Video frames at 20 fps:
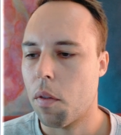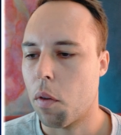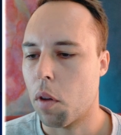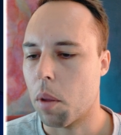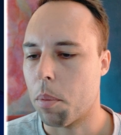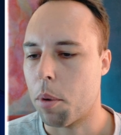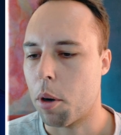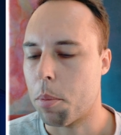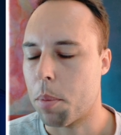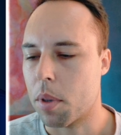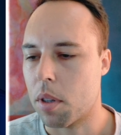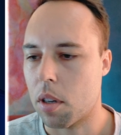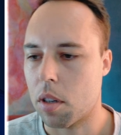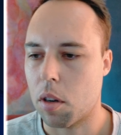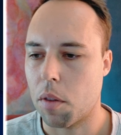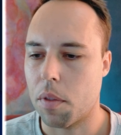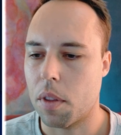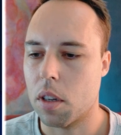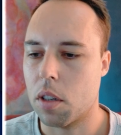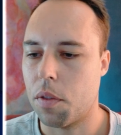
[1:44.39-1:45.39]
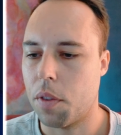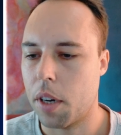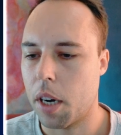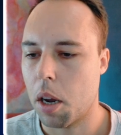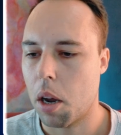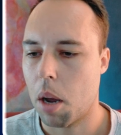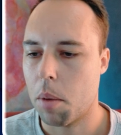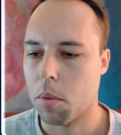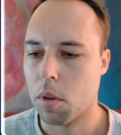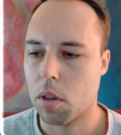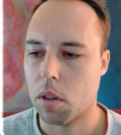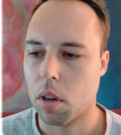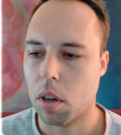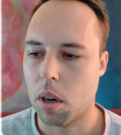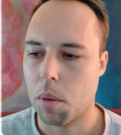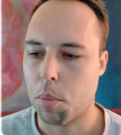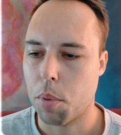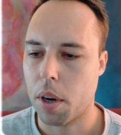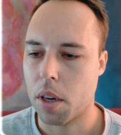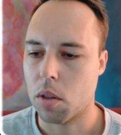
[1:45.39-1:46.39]
For the purposes of this video, I'm just going to
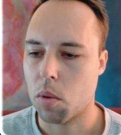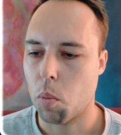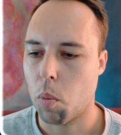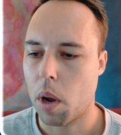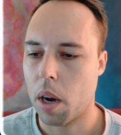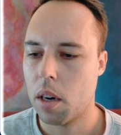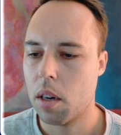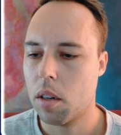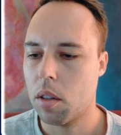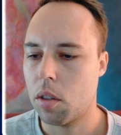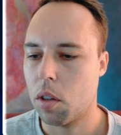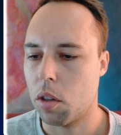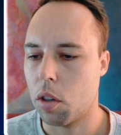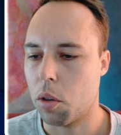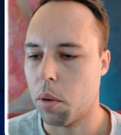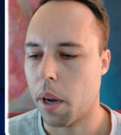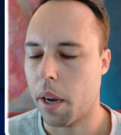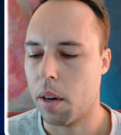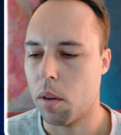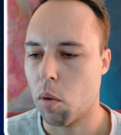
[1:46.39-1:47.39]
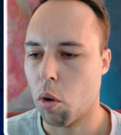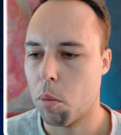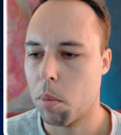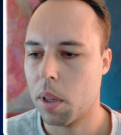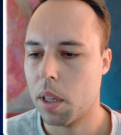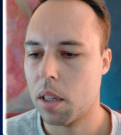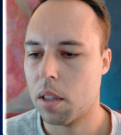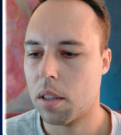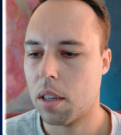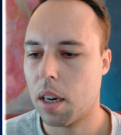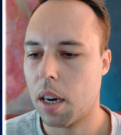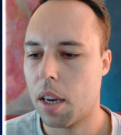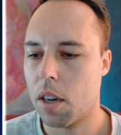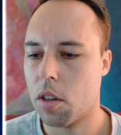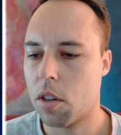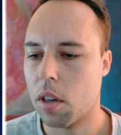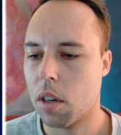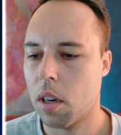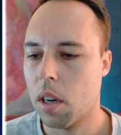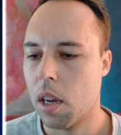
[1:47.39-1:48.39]
press 1 to do a normal
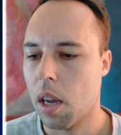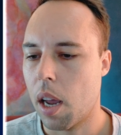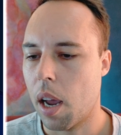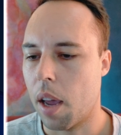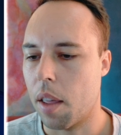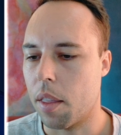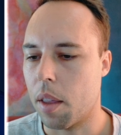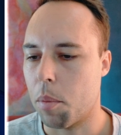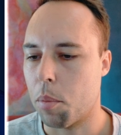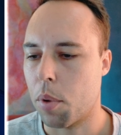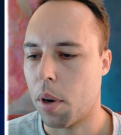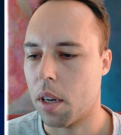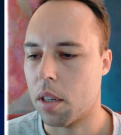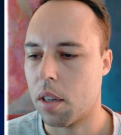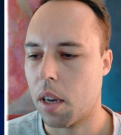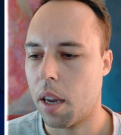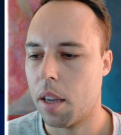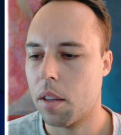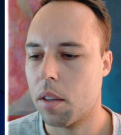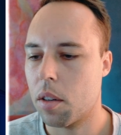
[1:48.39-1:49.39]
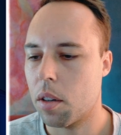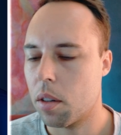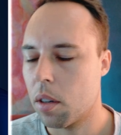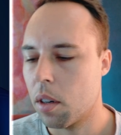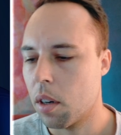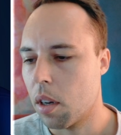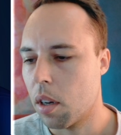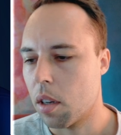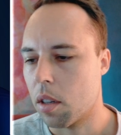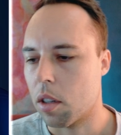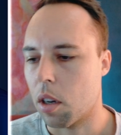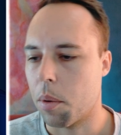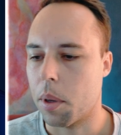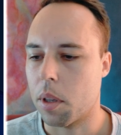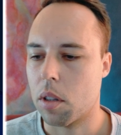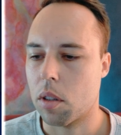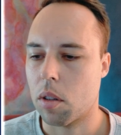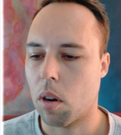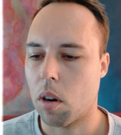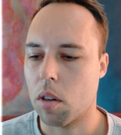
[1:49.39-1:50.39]
installation and then press enter, so it
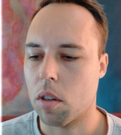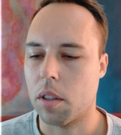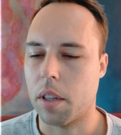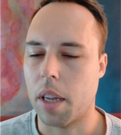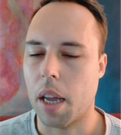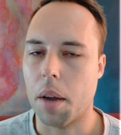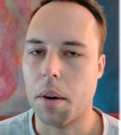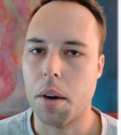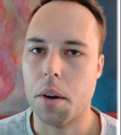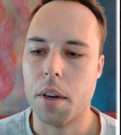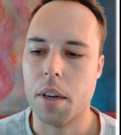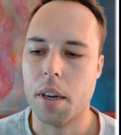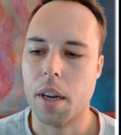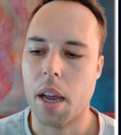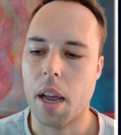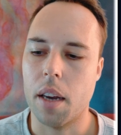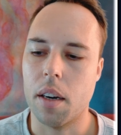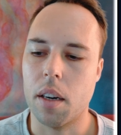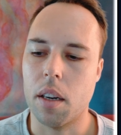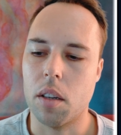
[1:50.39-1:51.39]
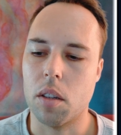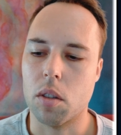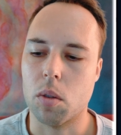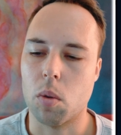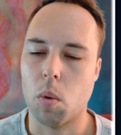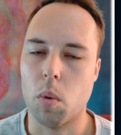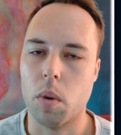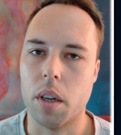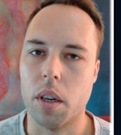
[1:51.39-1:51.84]
starts downloading and installing